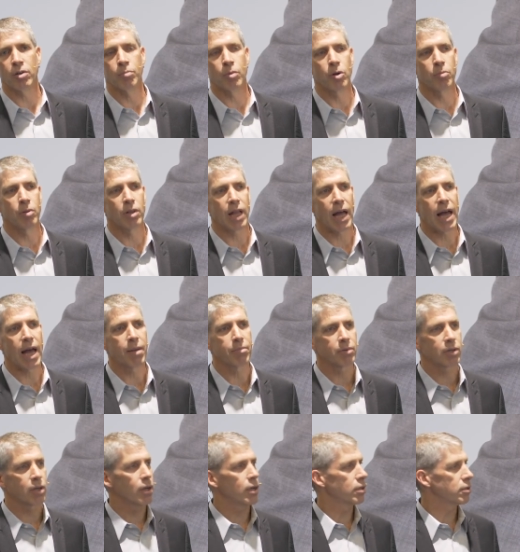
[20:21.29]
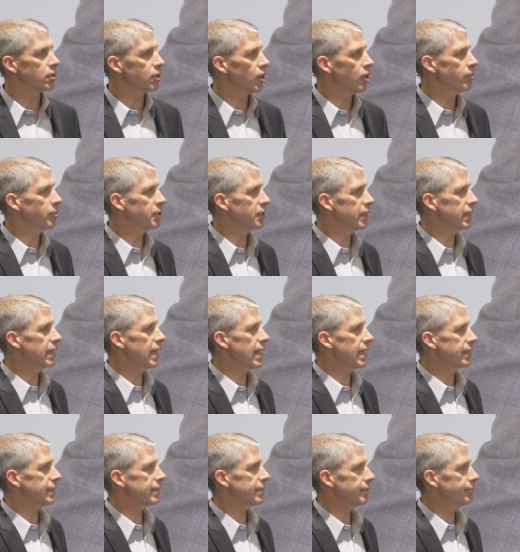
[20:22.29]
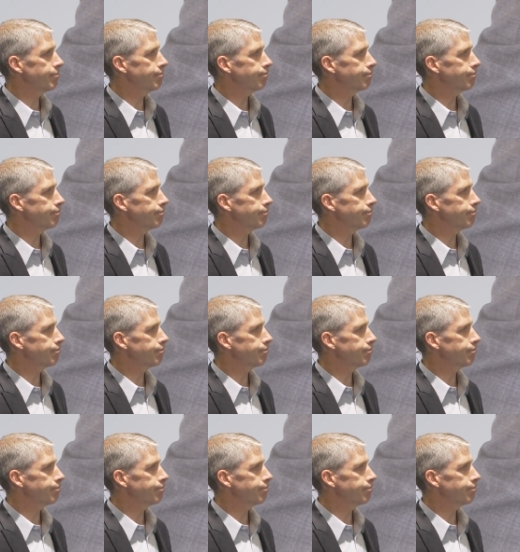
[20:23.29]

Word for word: our mobile app called Garmin Connect.